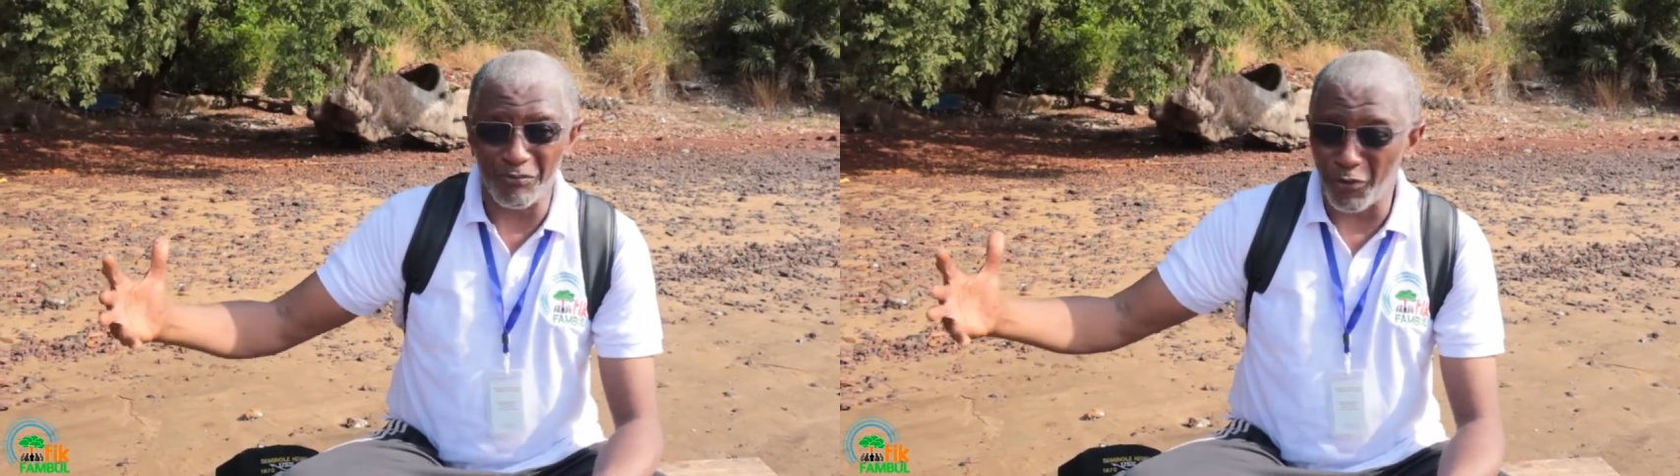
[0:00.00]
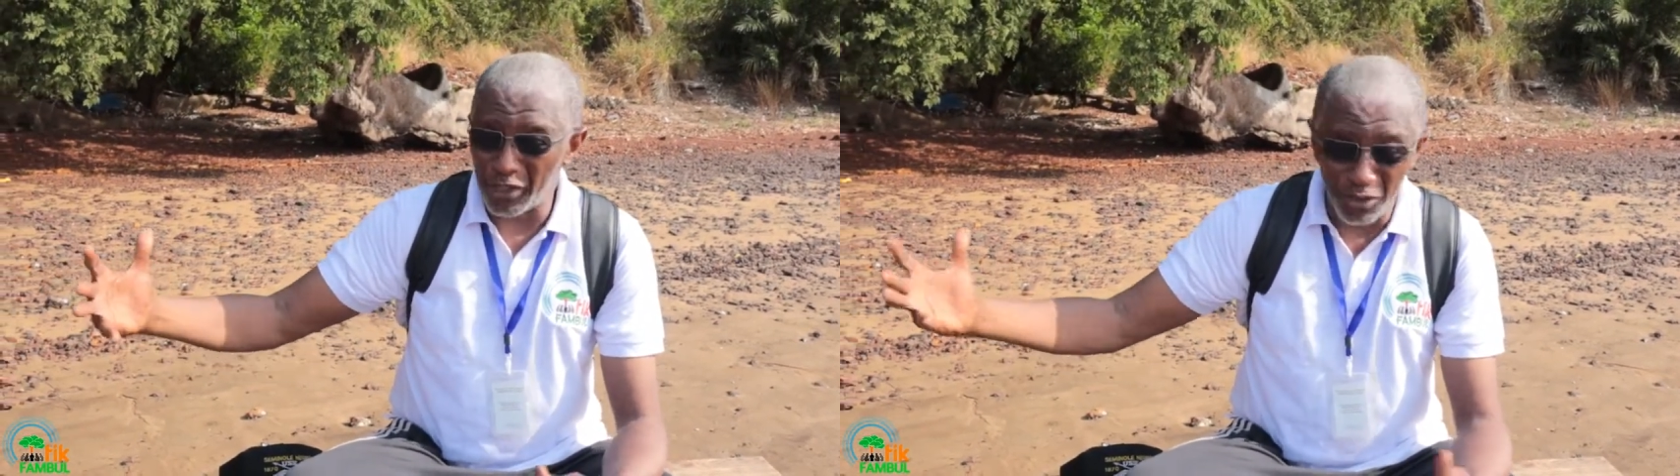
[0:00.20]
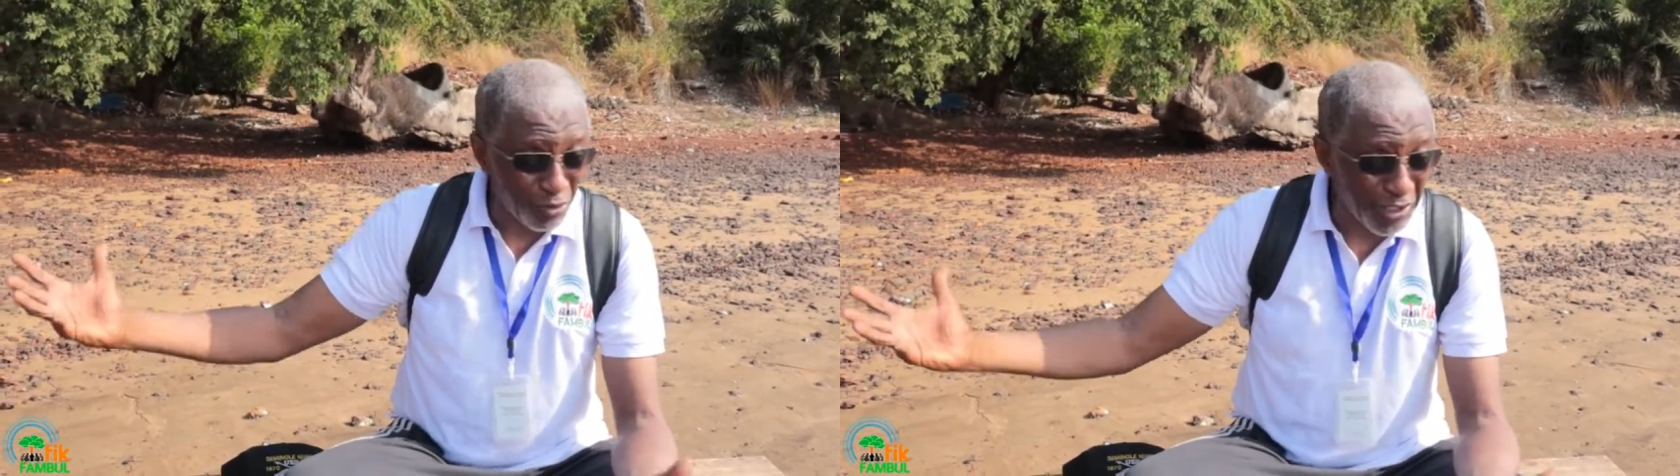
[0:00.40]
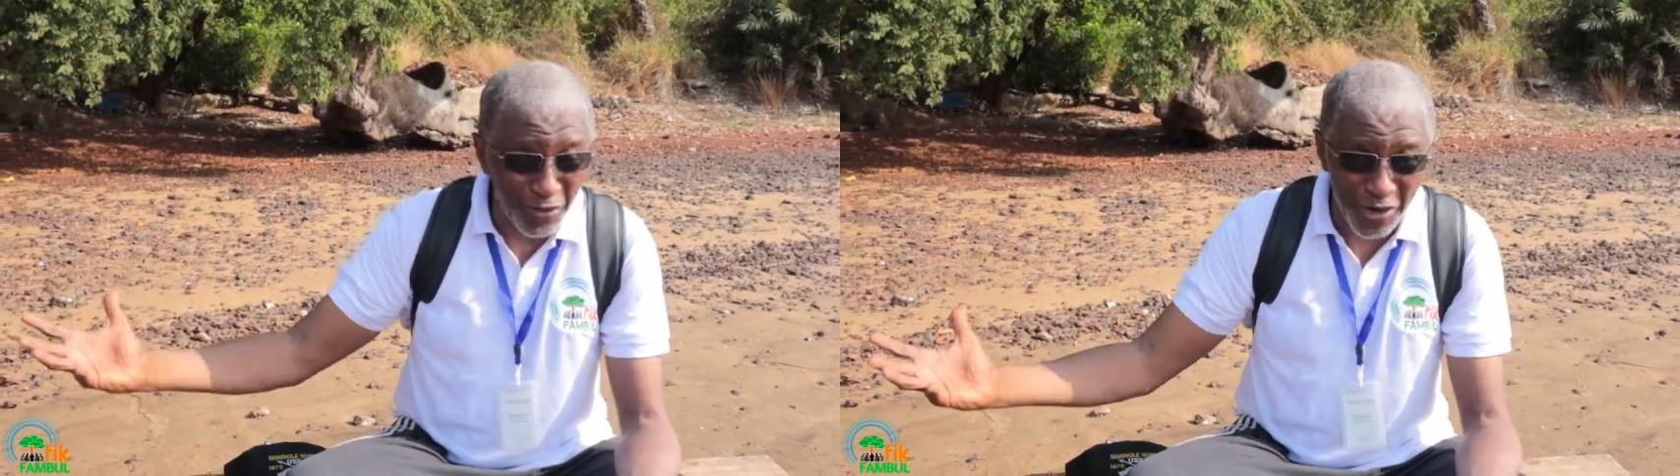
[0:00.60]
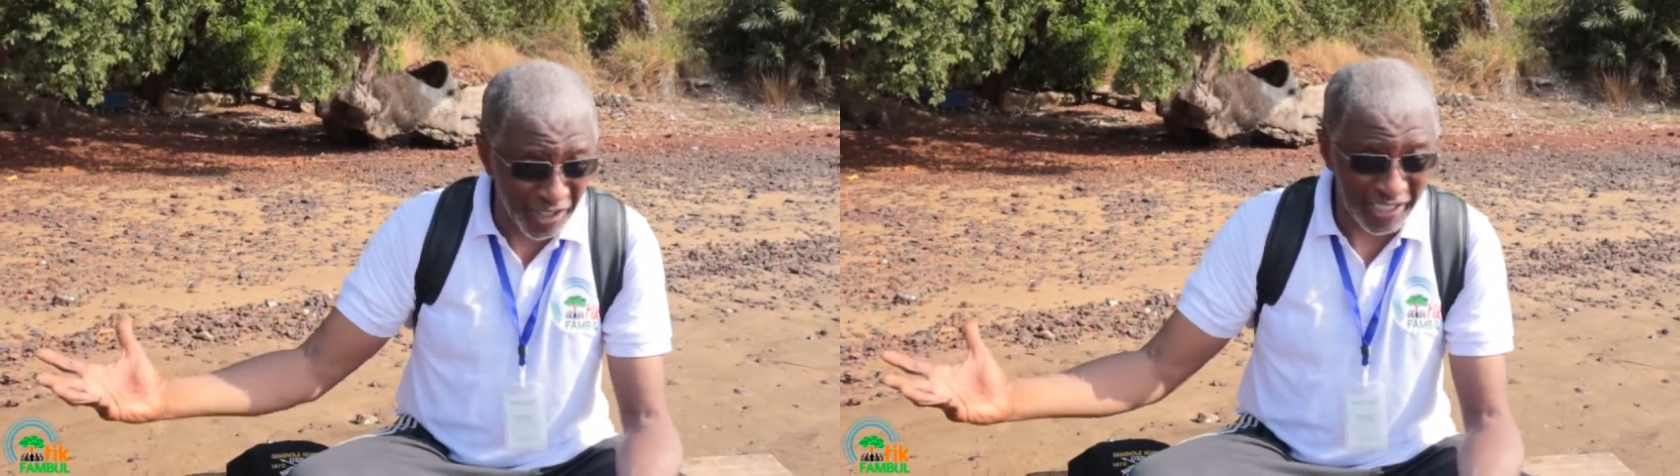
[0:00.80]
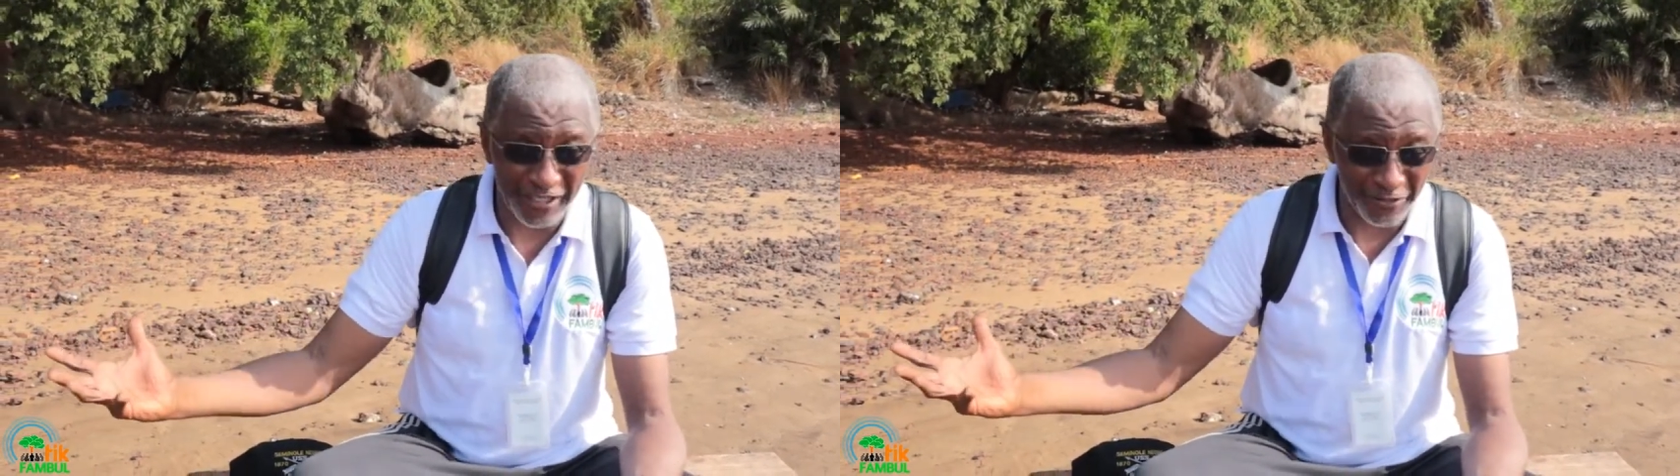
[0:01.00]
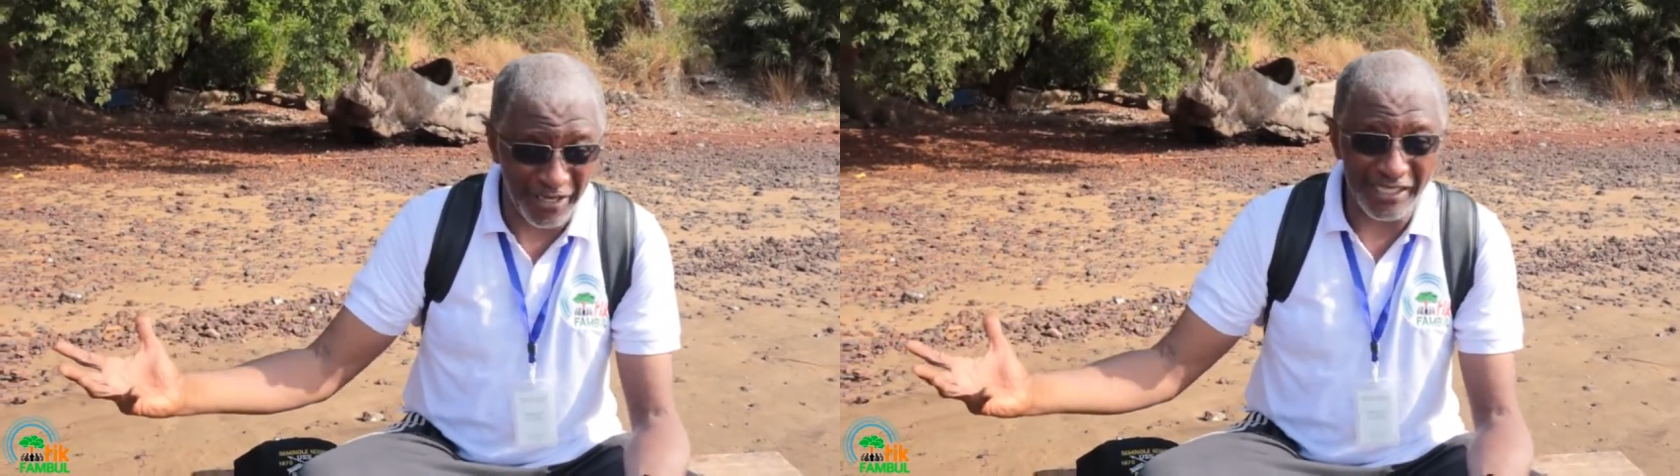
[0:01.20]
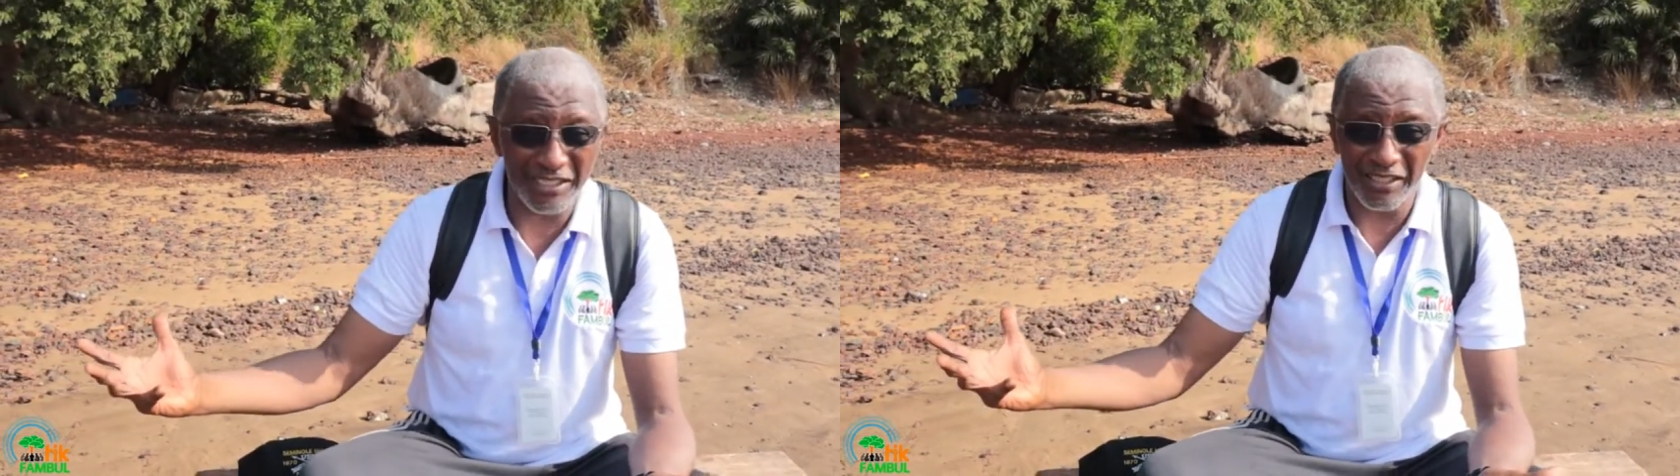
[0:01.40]
when they do their work,
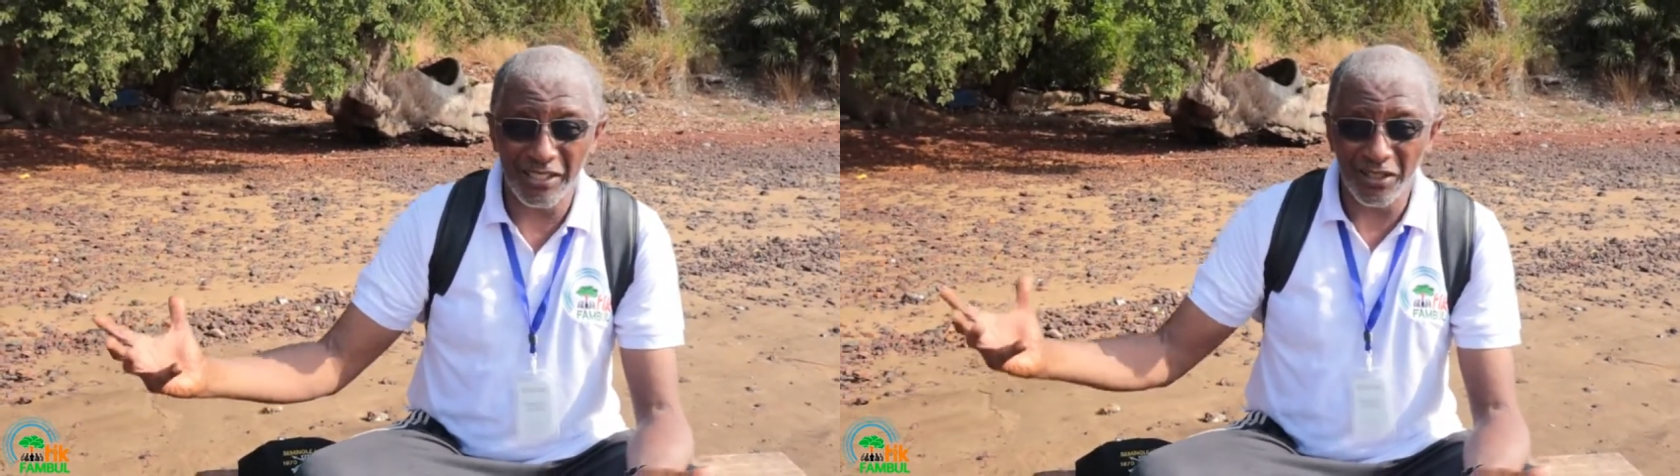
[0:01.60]
right?